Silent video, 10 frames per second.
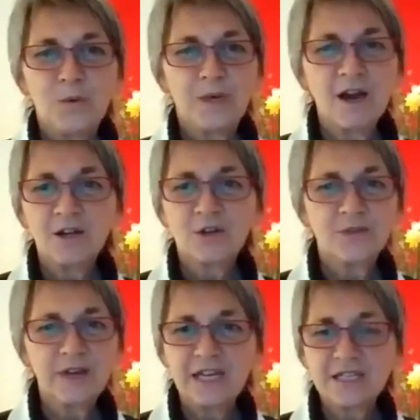We can't
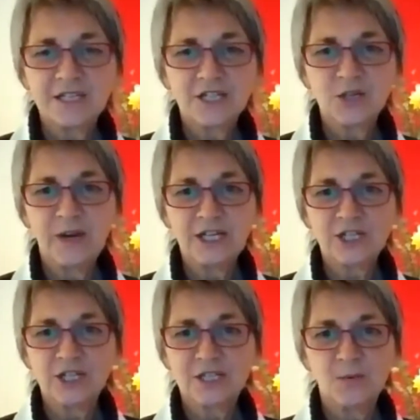create
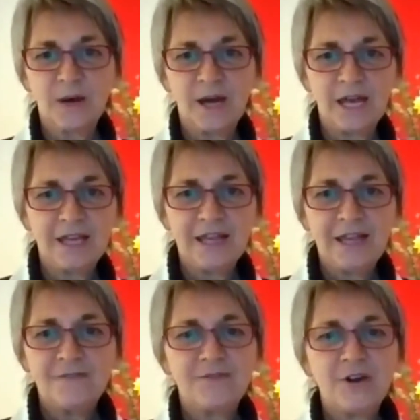situations where
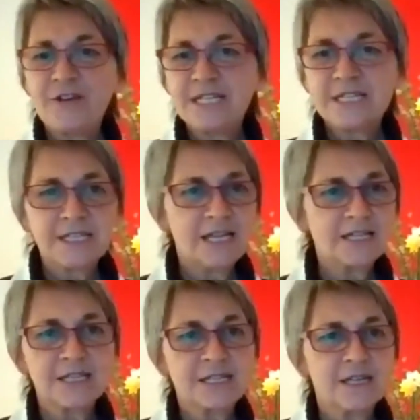very
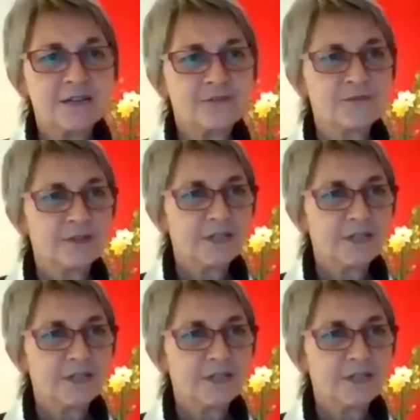sensitive